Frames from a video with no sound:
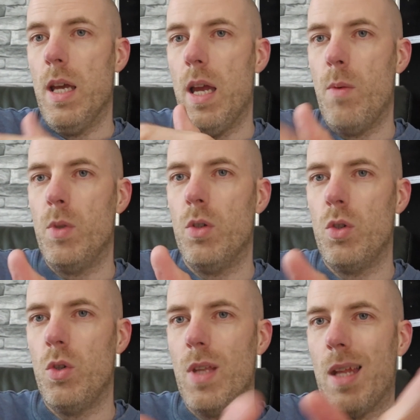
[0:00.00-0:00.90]
and when you're
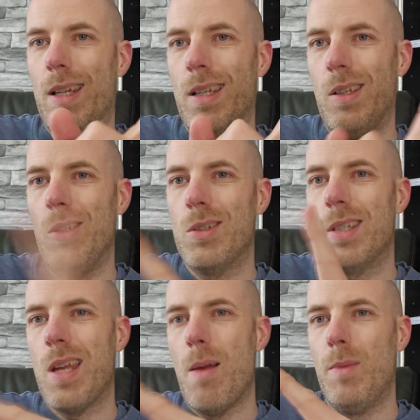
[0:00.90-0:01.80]
doing that, like, it looks
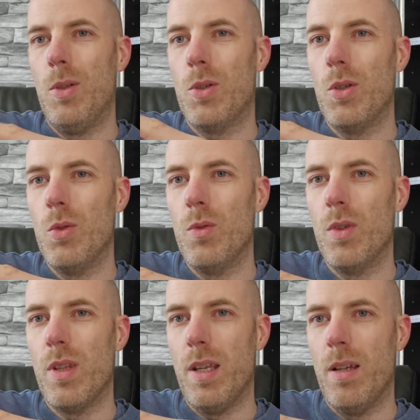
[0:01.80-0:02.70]
like I'm looking
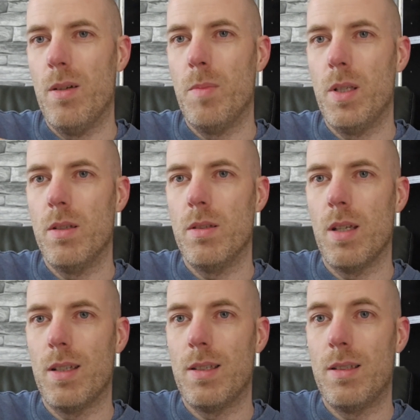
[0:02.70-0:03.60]
over there because
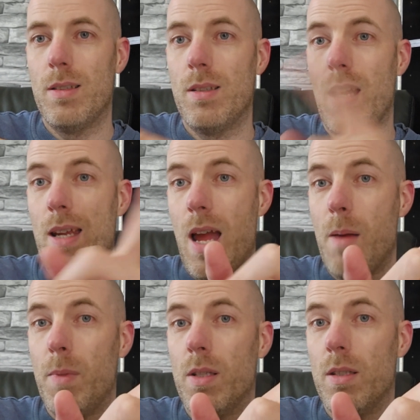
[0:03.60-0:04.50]
I
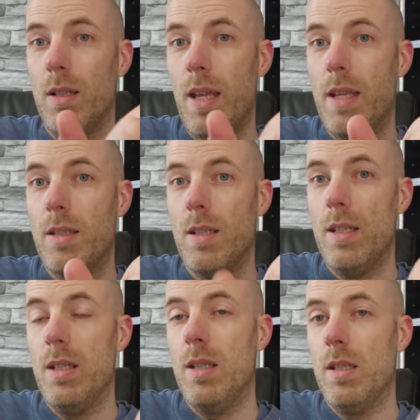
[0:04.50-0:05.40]
am, because the lens
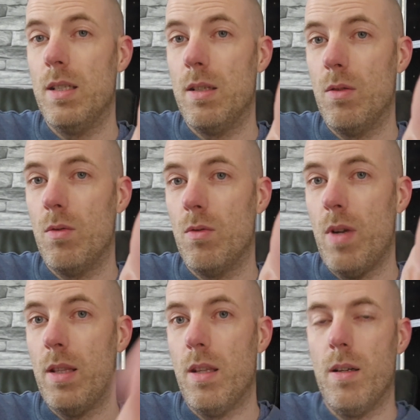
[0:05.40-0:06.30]
is
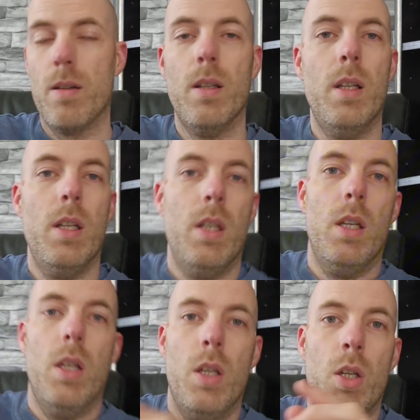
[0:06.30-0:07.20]
right there.
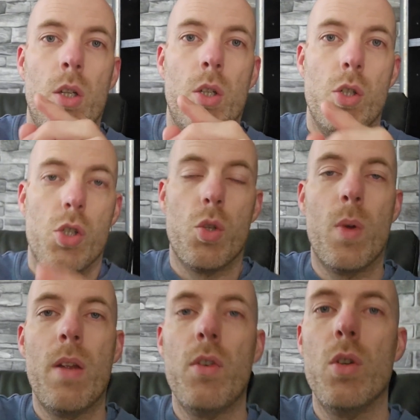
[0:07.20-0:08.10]
So
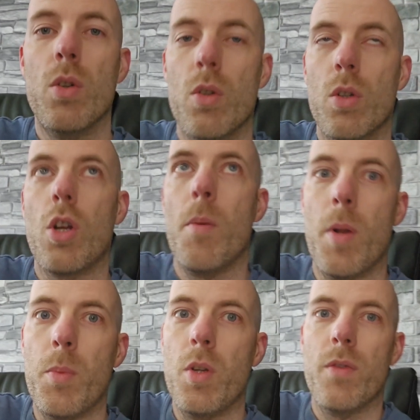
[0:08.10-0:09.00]
whenever you're coming
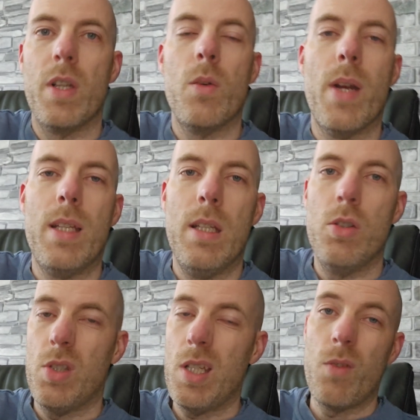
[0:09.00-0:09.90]
up with your video idea,
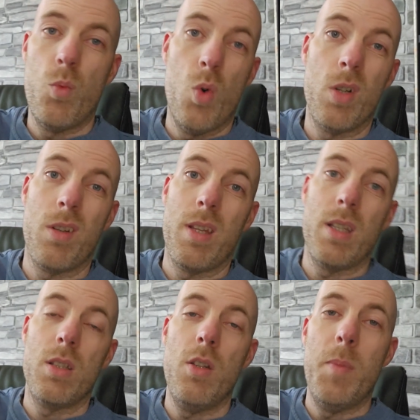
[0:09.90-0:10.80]
just think of one thing
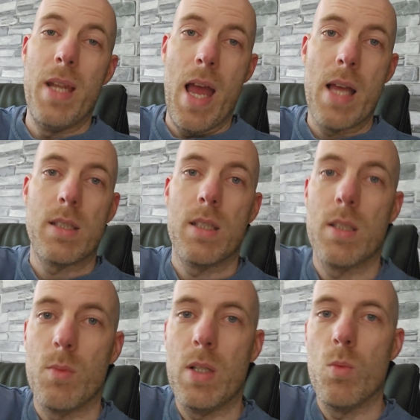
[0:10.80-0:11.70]
that you've been asked
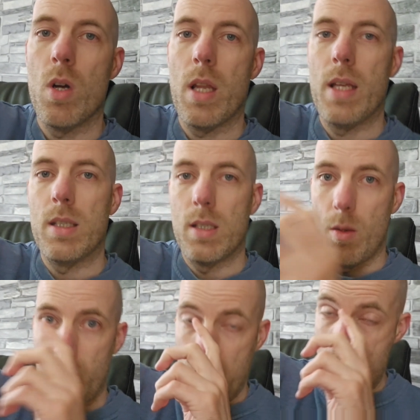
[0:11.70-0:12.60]
this week. What has
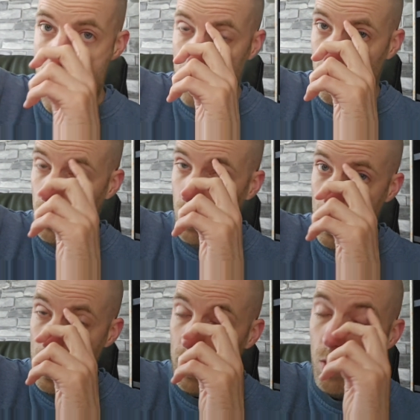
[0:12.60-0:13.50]
somebody asked you
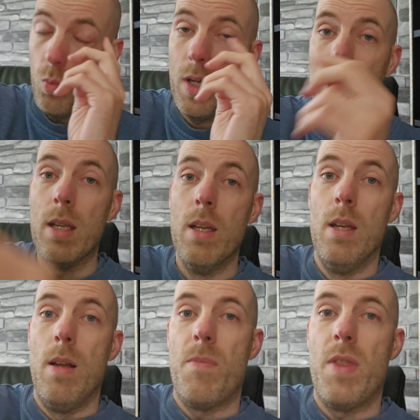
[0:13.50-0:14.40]
in the week
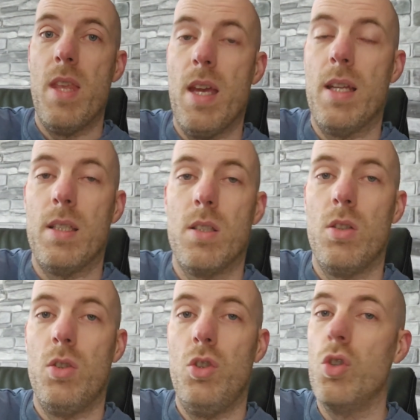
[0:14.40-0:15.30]
that
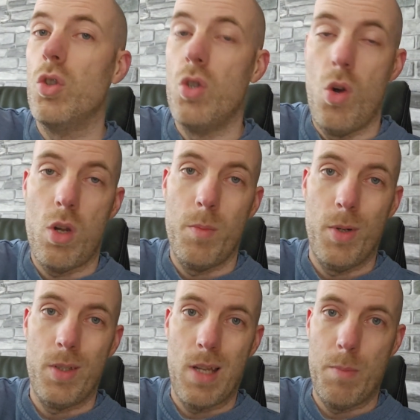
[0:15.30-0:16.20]
you could talk
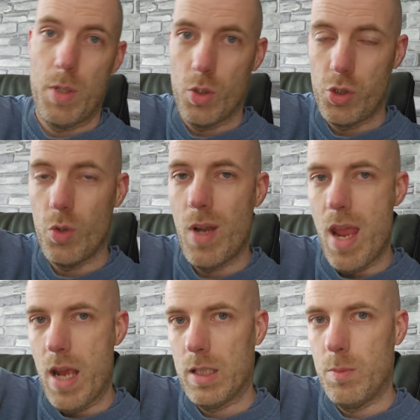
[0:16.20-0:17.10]
about? And because you're an
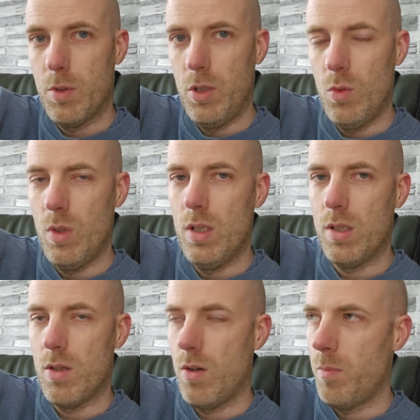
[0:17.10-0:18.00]
expert, you don't need to
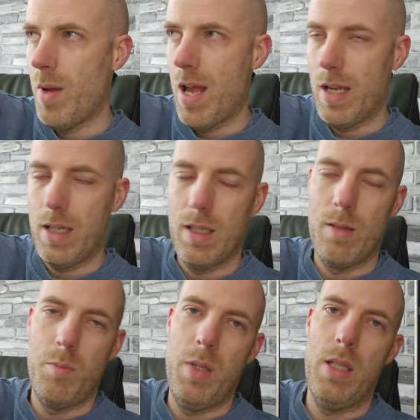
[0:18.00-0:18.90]
start panicking
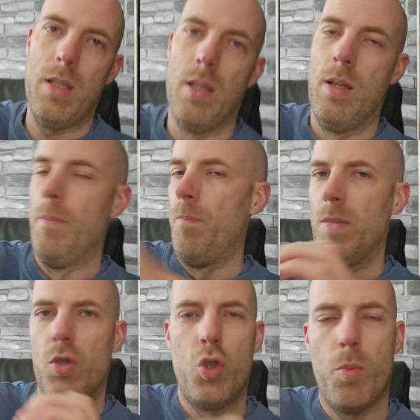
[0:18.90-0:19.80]
and being
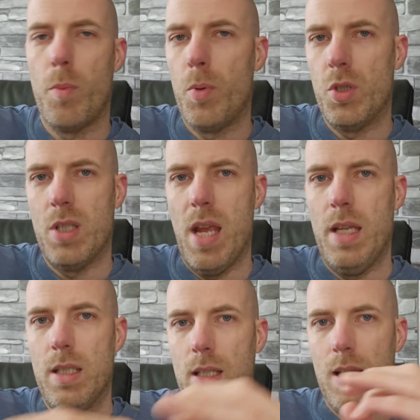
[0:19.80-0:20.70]
super
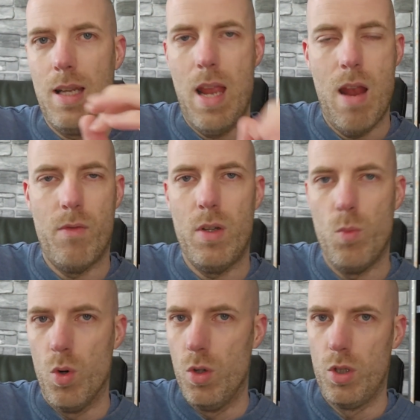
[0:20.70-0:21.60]
precise and getting every
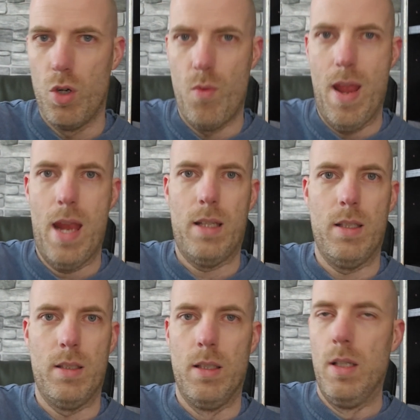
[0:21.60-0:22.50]
word correct
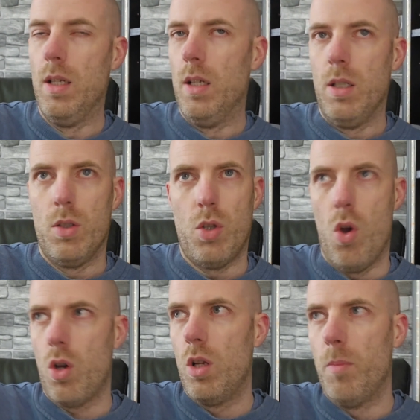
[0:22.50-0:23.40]
and
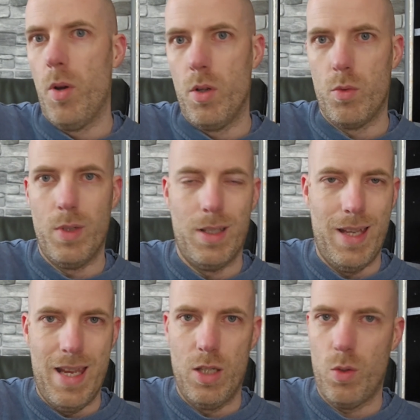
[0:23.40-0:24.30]
talking about real
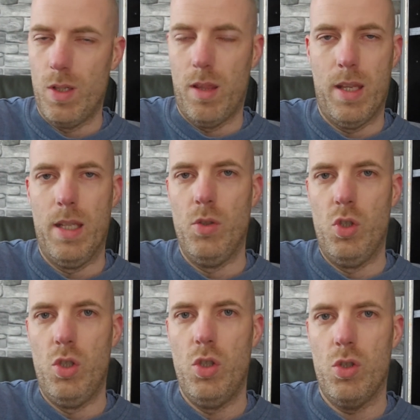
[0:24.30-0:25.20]
intricate things.
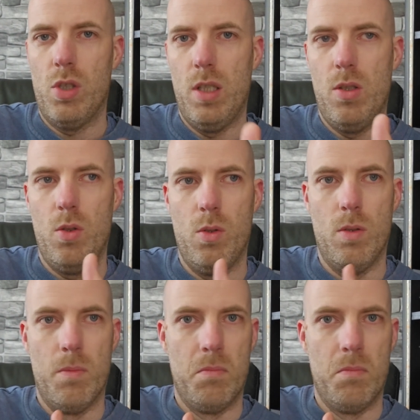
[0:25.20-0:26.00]
You just need to